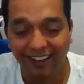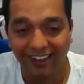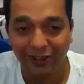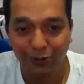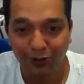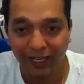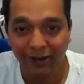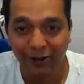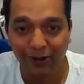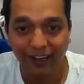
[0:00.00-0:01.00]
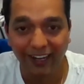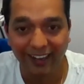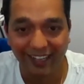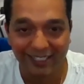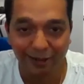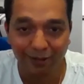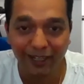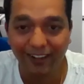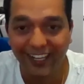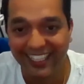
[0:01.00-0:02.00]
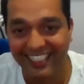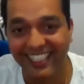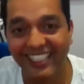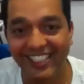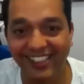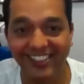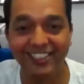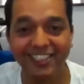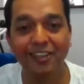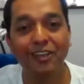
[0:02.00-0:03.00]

you endo and conservative guys teaches.